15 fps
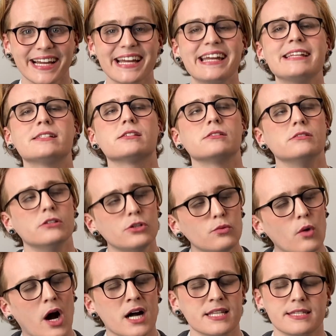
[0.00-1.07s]
It's
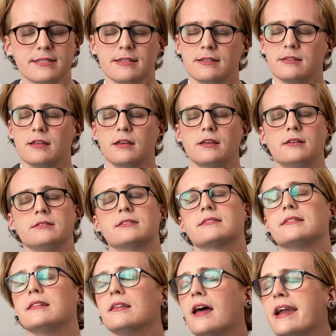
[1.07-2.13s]
nuanced, it's
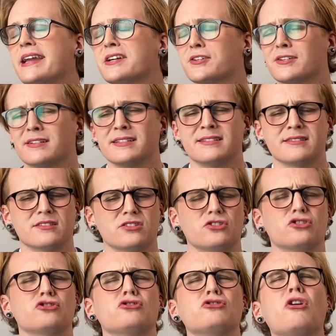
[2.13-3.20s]
layered, it's
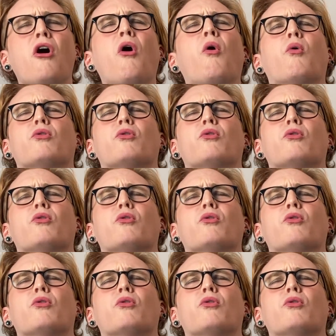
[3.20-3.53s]
so